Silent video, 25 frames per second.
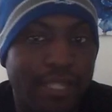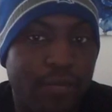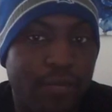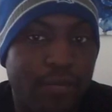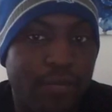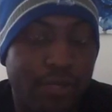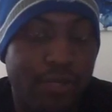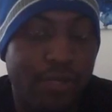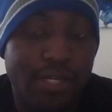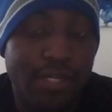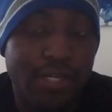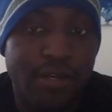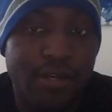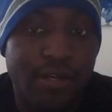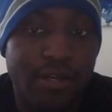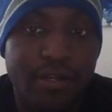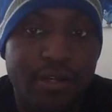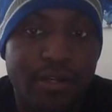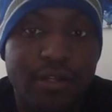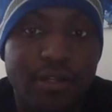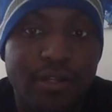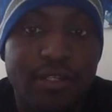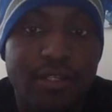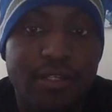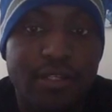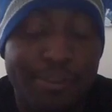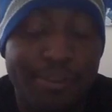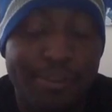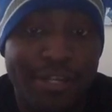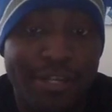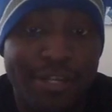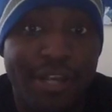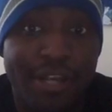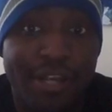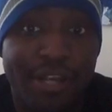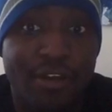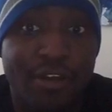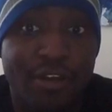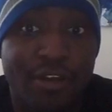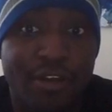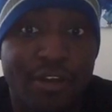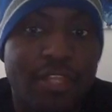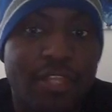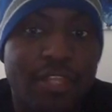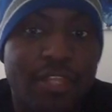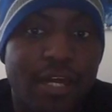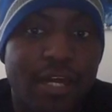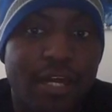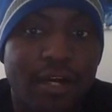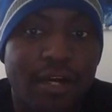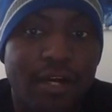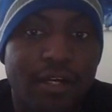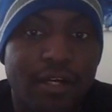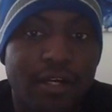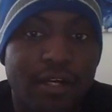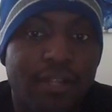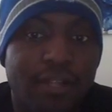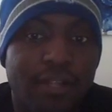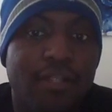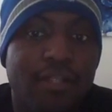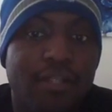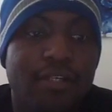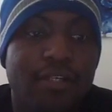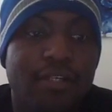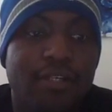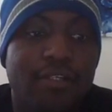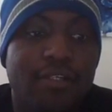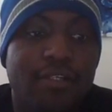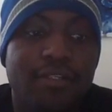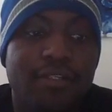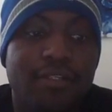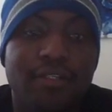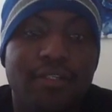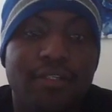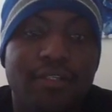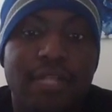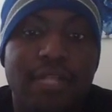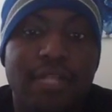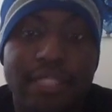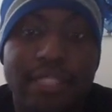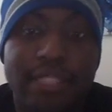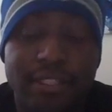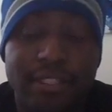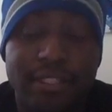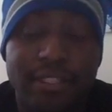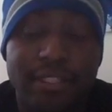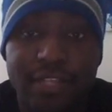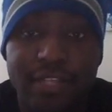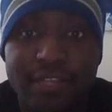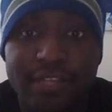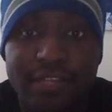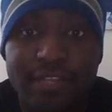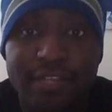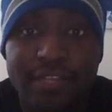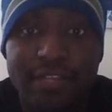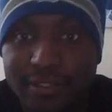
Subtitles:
in 1 year, depending on how good they are. And then they're leaving.